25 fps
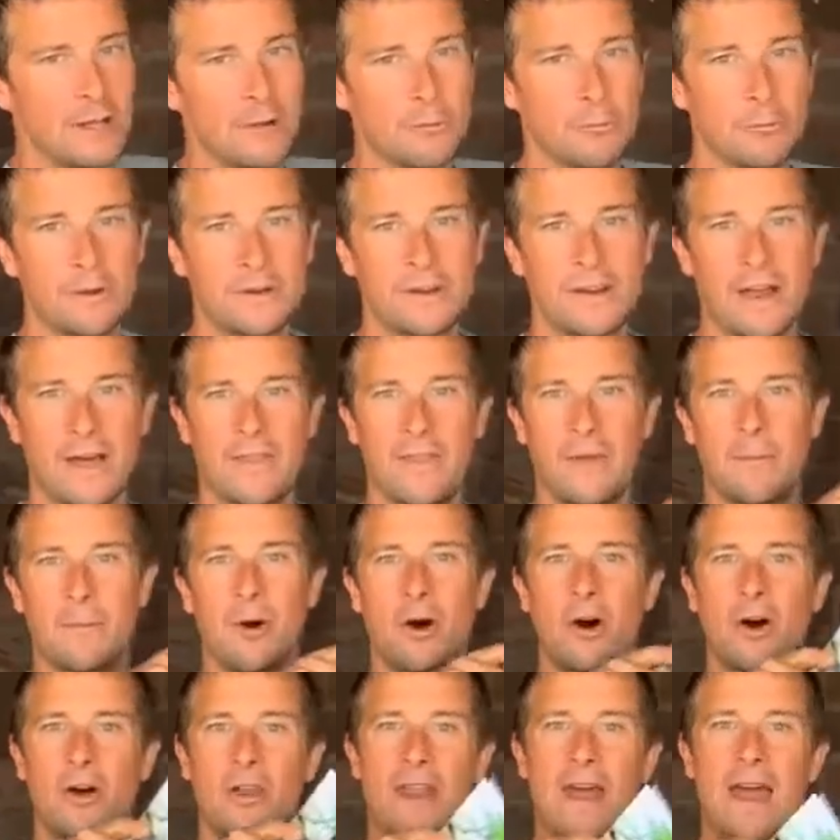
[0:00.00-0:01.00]
We've done them
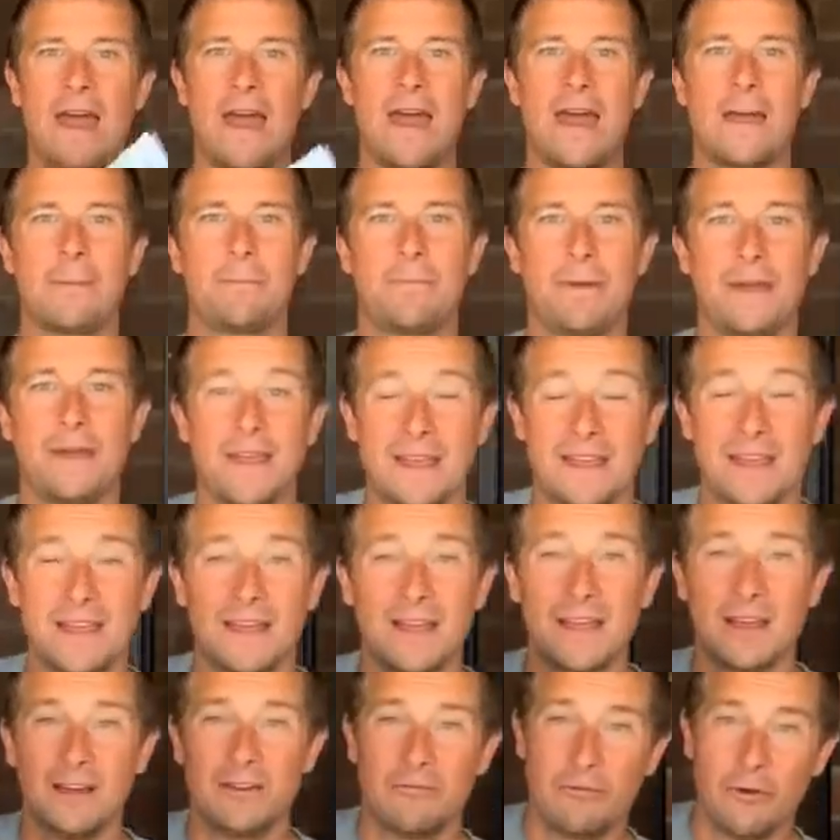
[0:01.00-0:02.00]
on epic
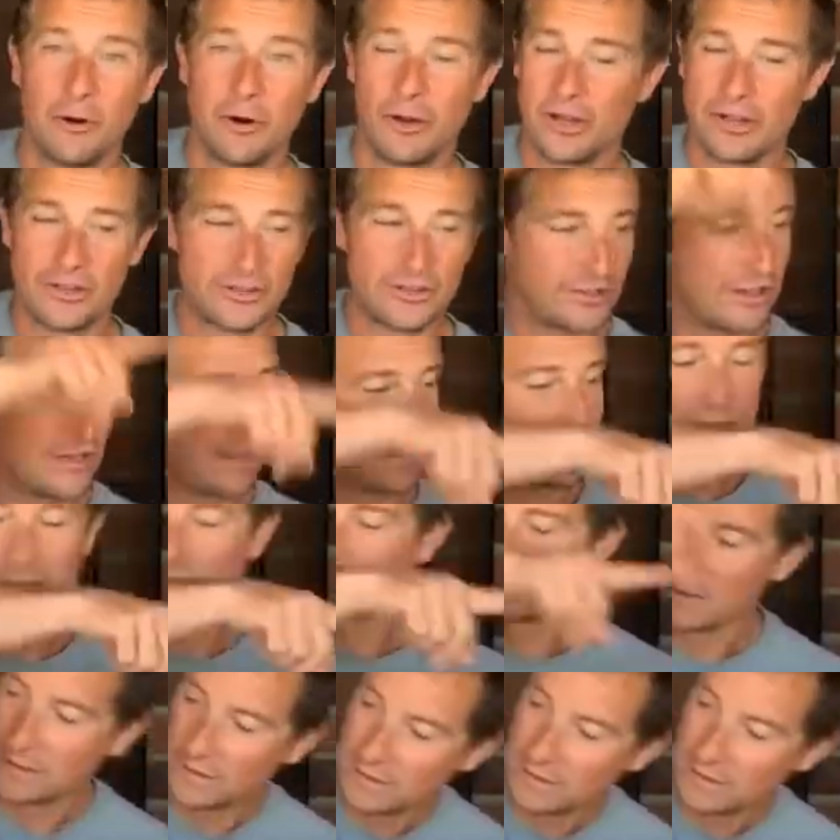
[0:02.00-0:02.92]
voyages.